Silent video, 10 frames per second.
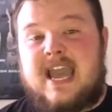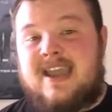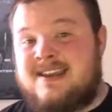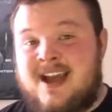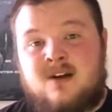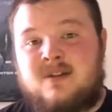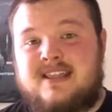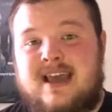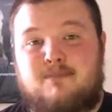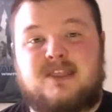And not only
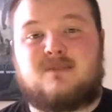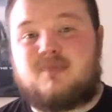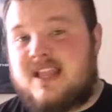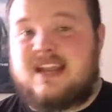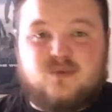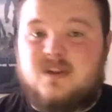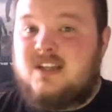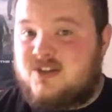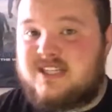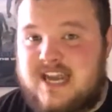that, but they're playing really
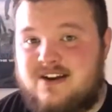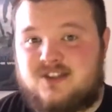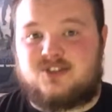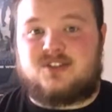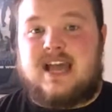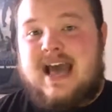good characters.